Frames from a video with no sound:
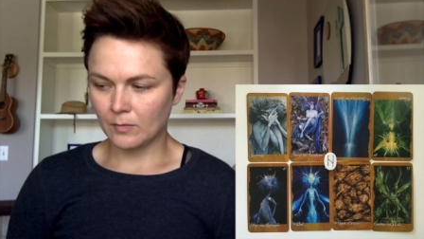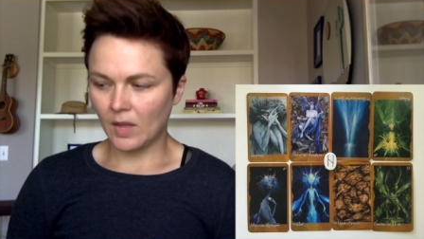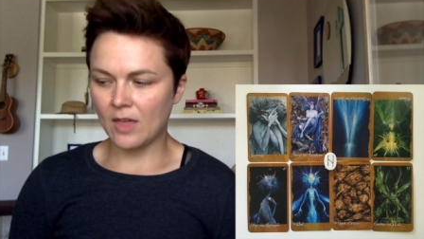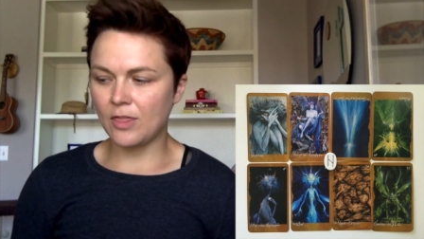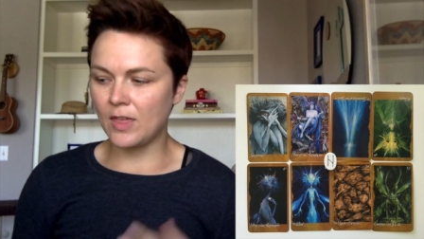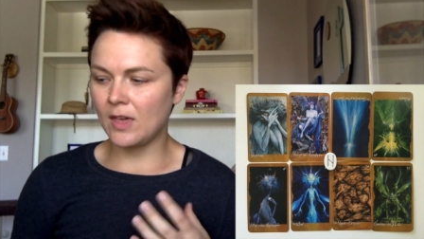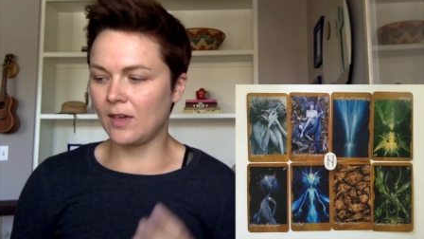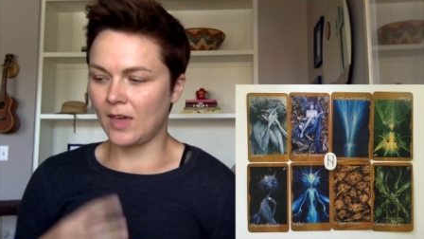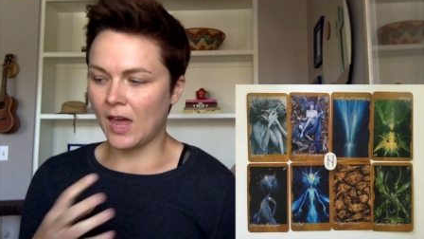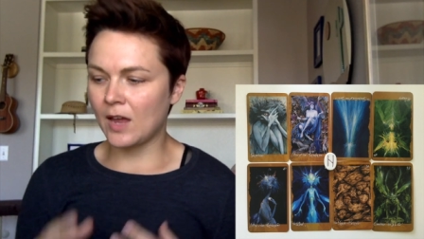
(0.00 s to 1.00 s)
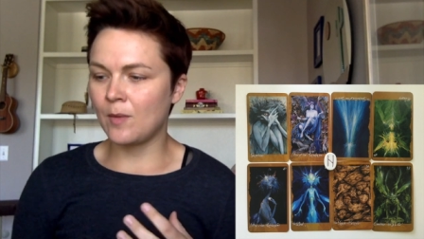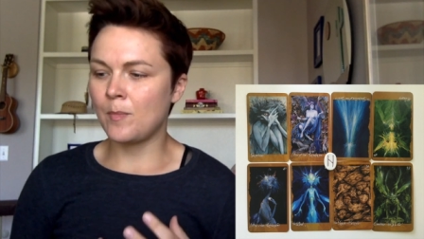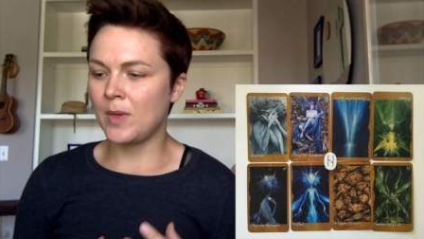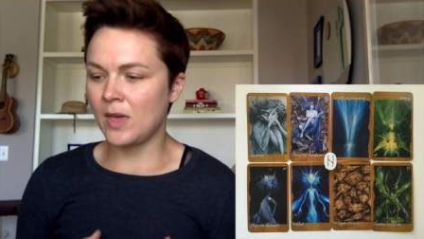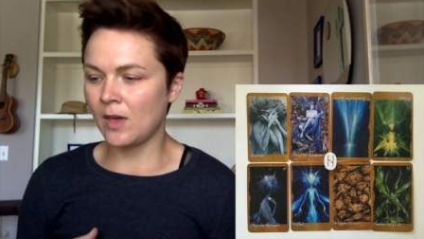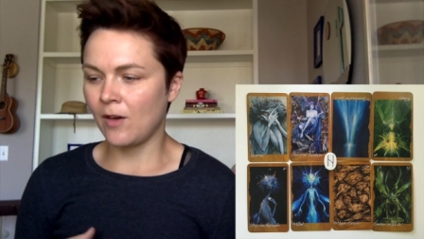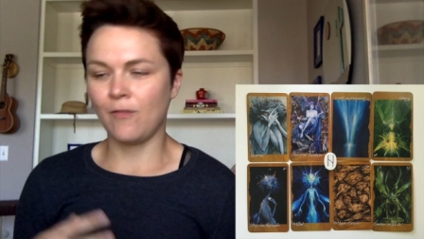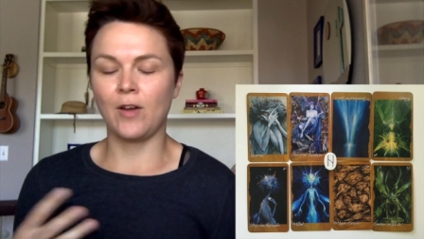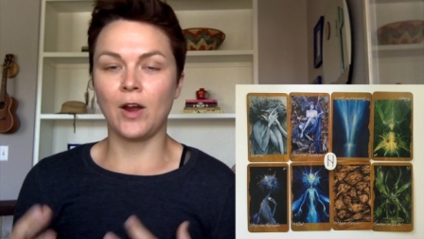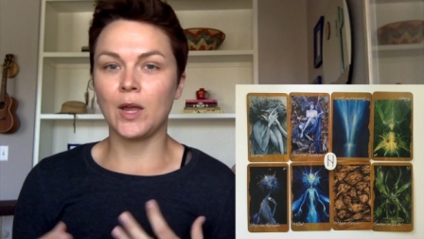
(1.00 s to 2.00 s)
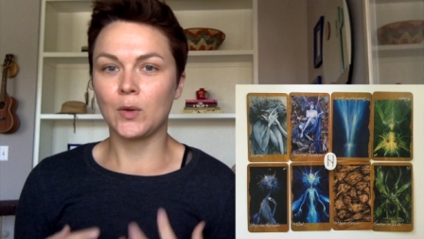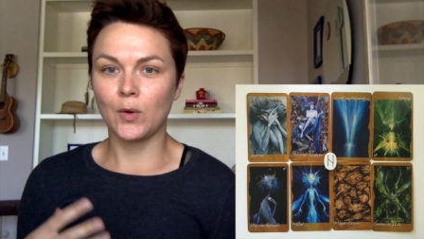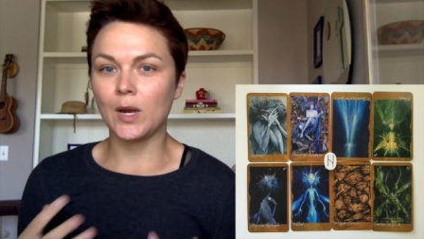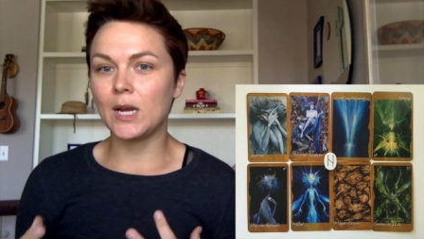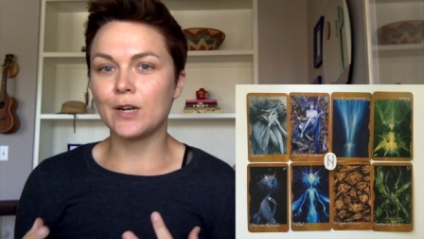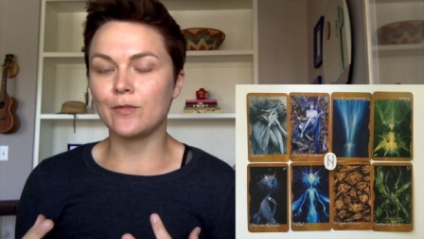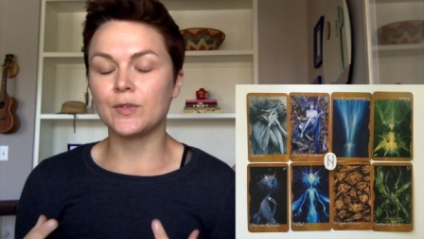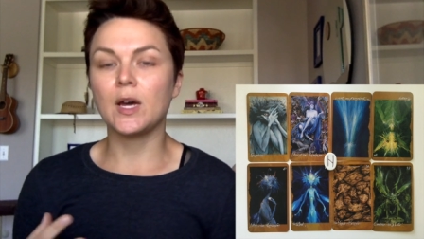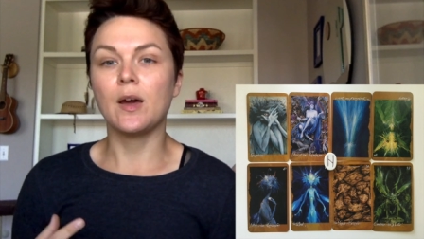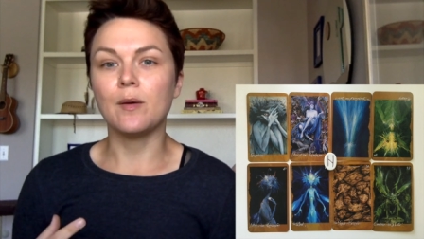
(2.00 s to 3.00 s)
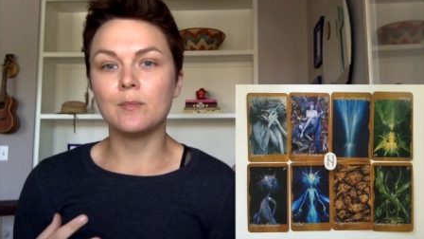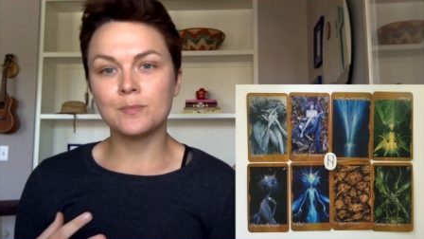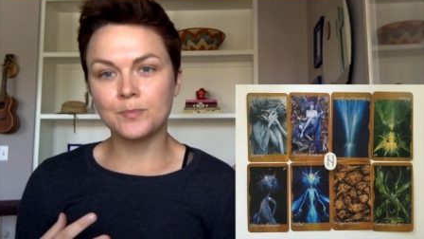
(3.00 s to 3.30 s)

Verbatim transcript: think it can be a very creative time.